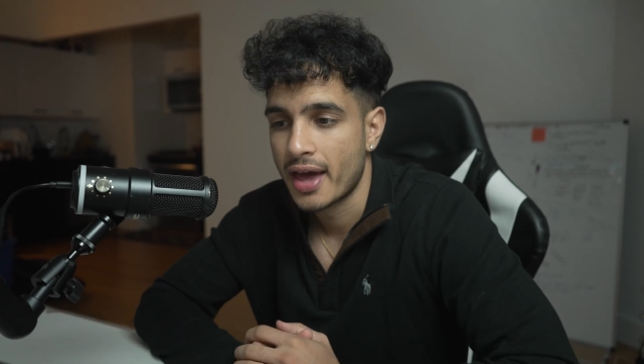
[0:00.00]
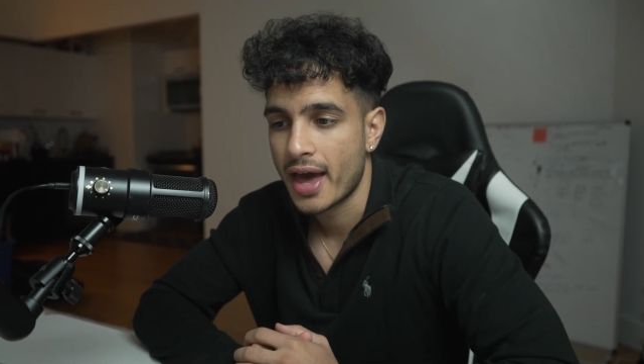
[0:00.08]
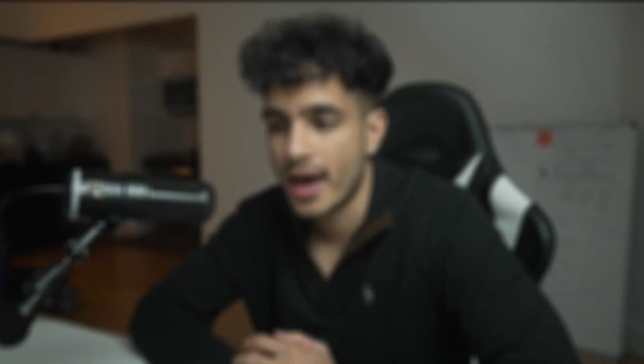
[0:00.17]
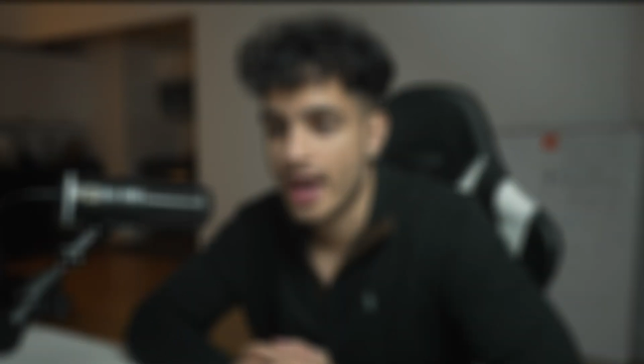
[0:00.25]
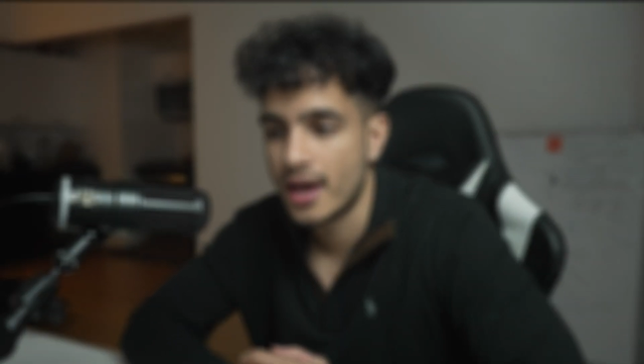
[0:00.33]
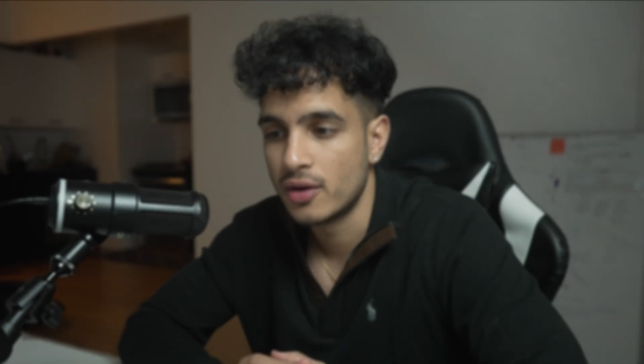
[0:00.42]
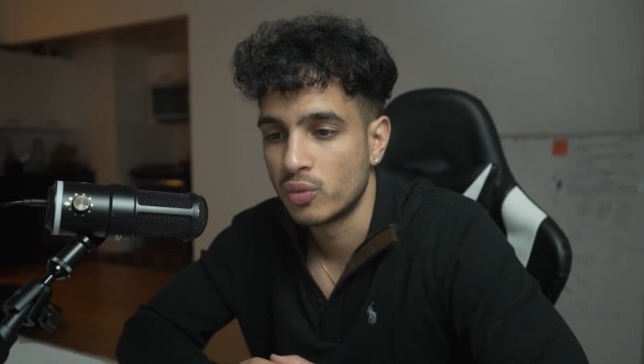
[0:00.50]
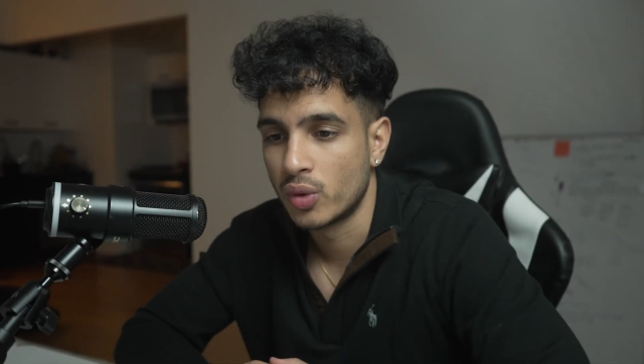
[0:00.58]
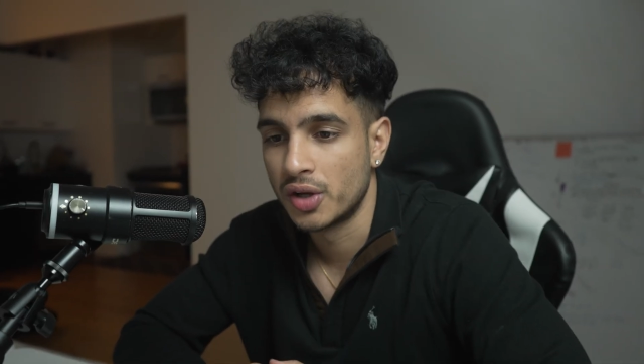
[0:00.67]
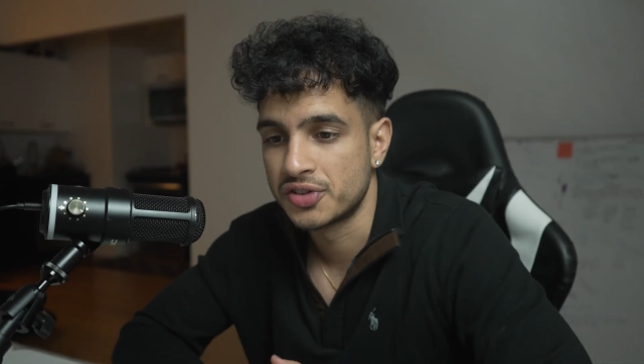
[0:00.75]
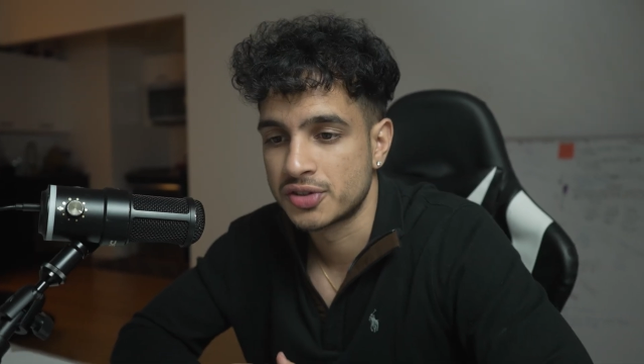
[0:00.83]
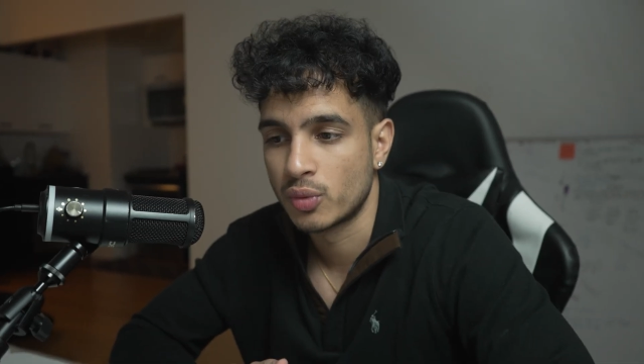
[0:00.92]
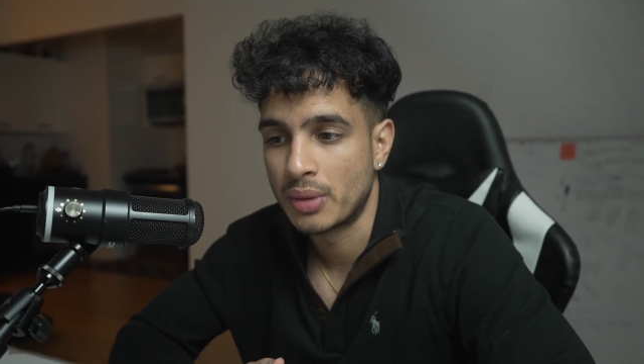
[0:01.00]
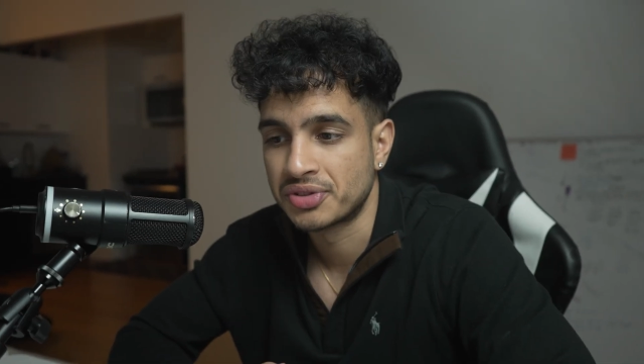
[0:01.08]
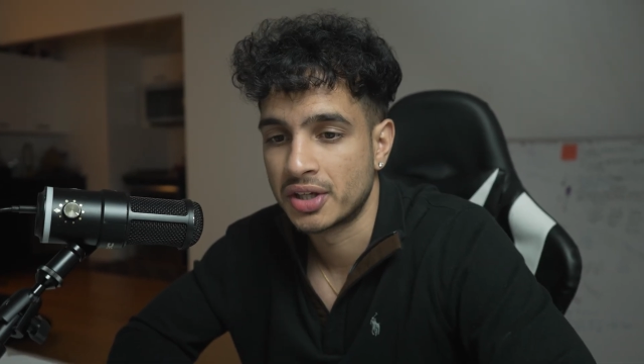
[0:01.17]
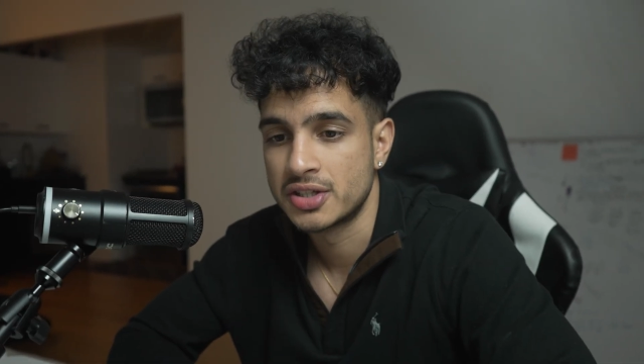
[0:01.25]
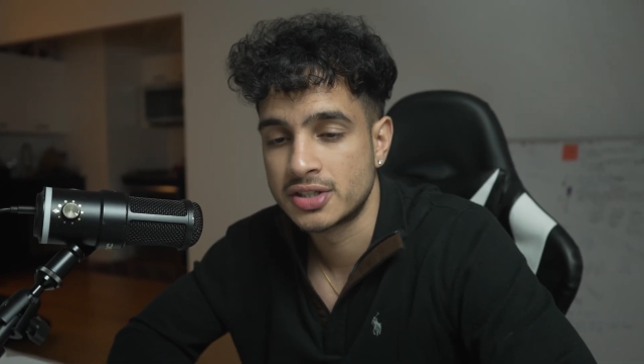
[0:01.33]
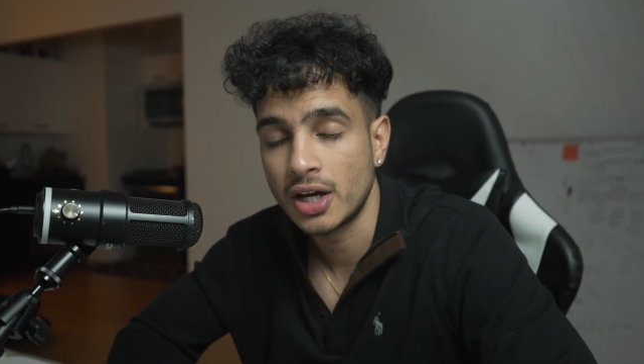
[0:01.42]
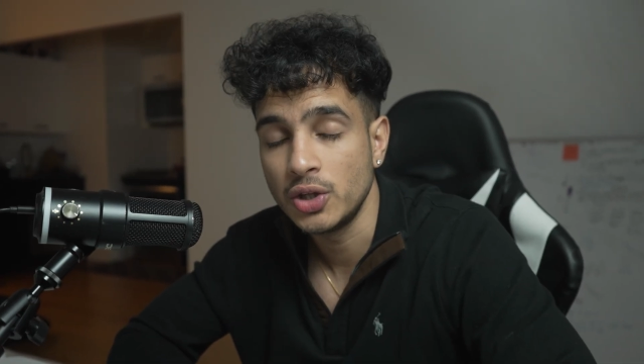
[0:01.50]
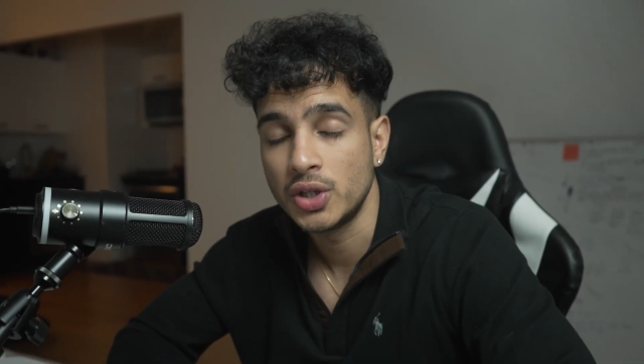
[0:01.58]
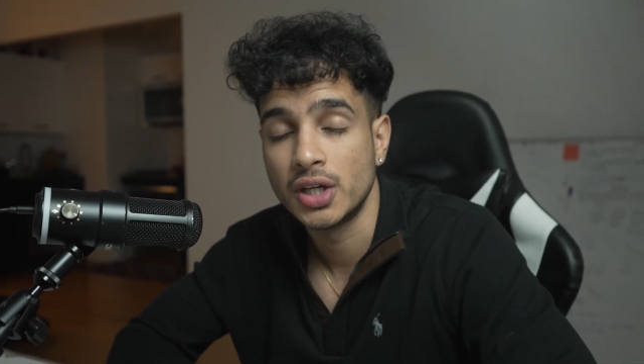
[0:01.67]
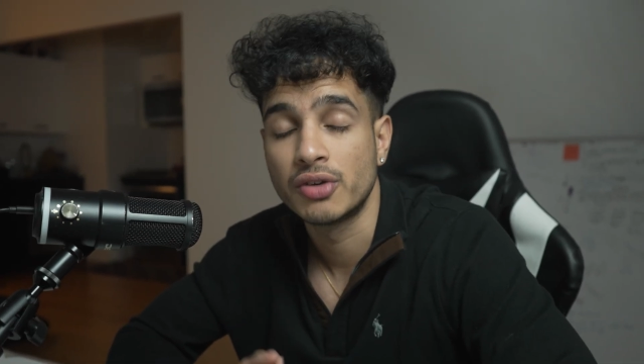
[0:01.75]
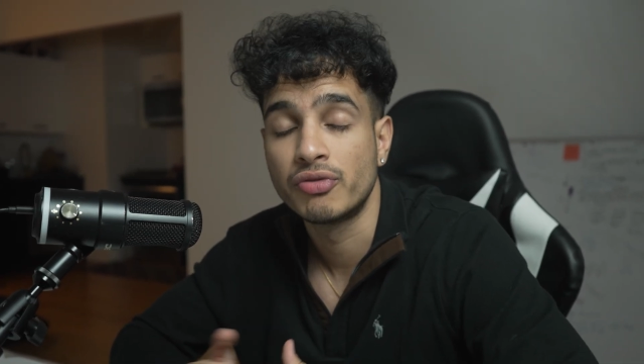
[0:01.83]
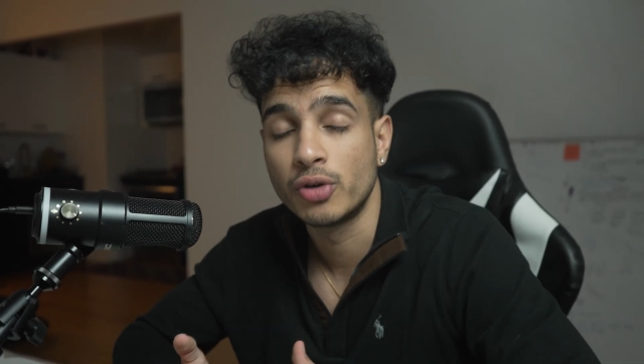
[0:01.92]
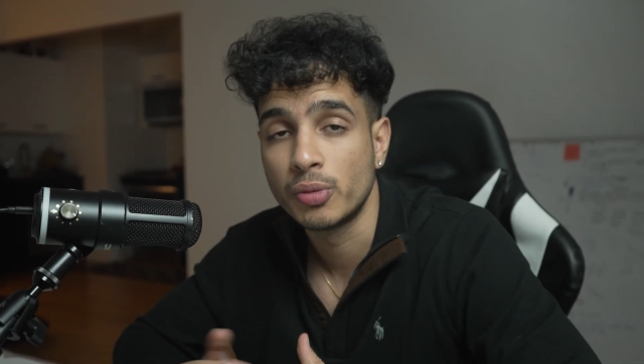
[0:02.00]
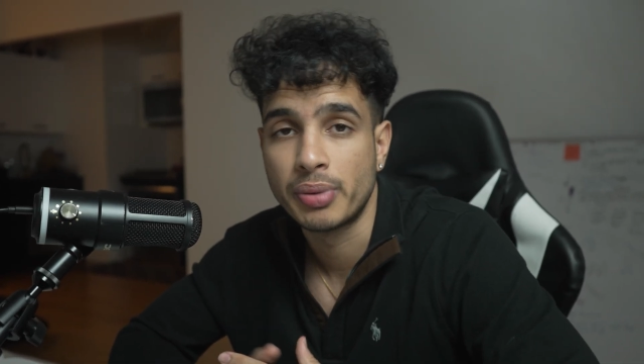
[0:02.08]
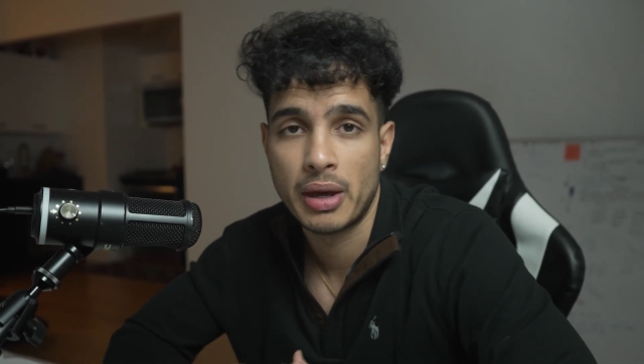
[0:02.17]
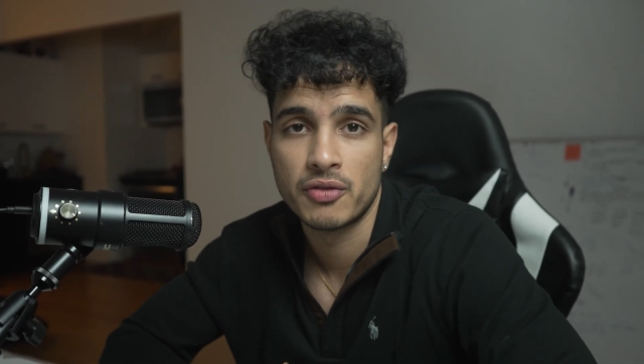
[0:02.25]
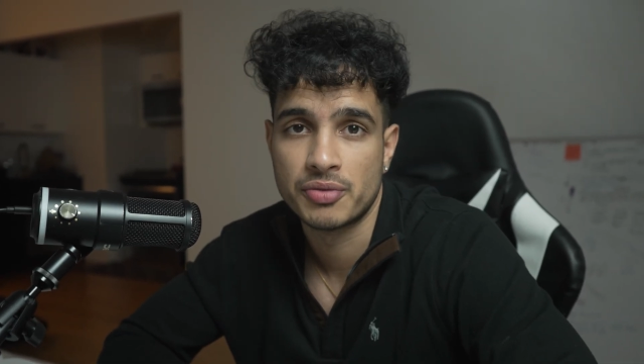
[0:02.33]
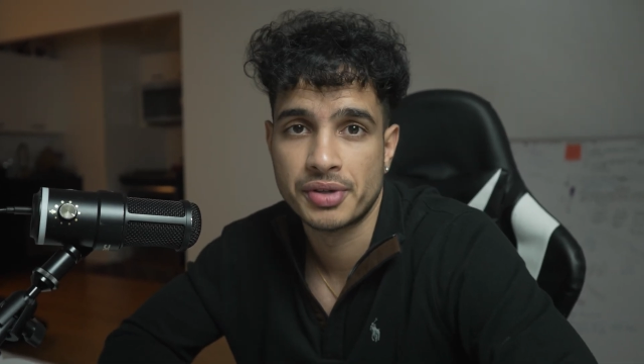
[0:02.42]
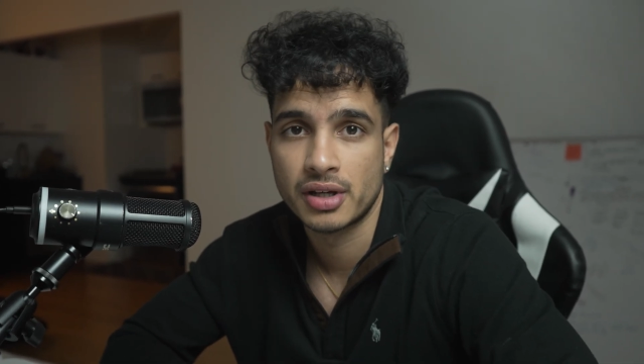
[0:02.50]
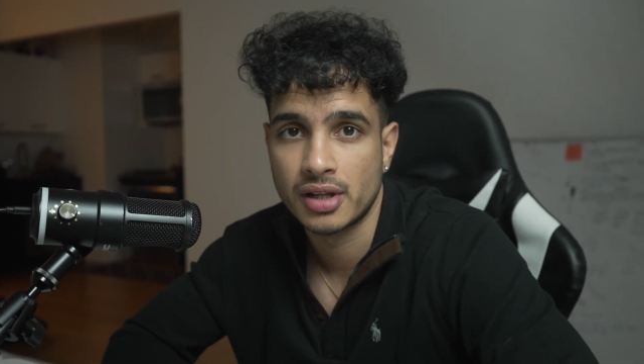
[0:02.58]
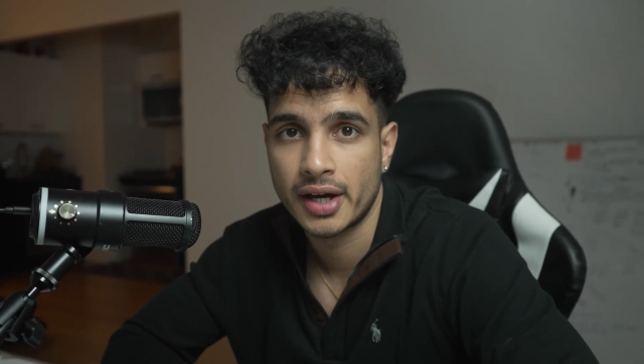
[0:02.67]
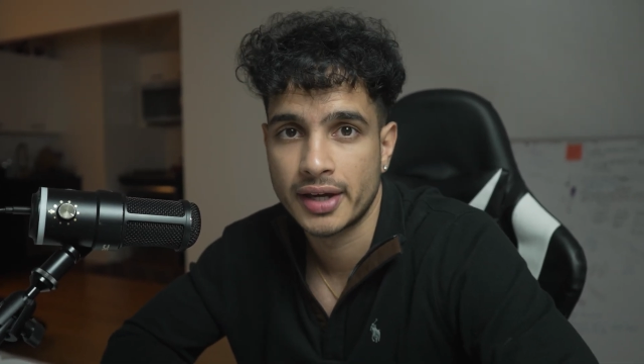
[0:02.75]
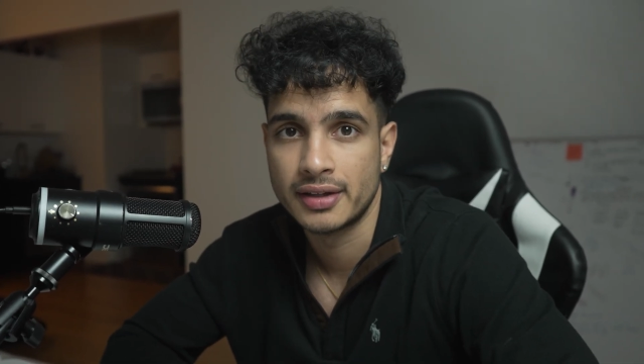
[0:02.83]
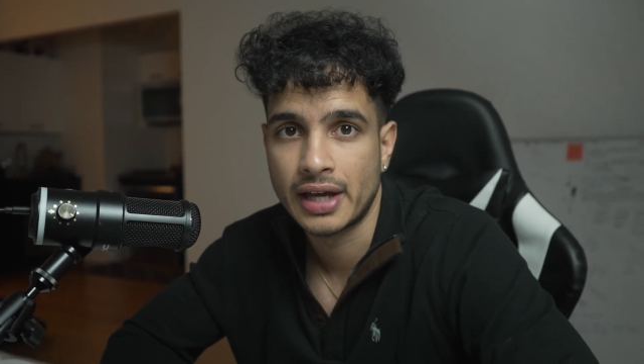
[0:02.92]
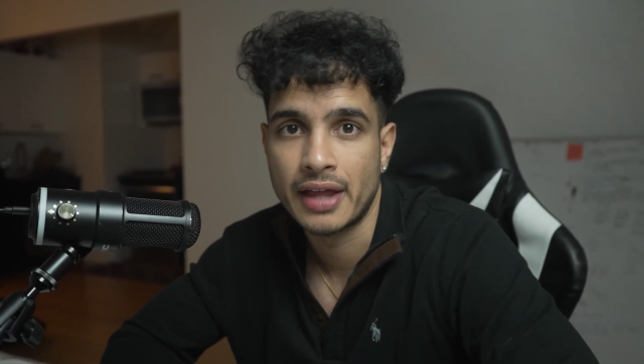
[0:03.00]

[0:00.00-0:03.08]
and once the website is done, you can get full payment from the client,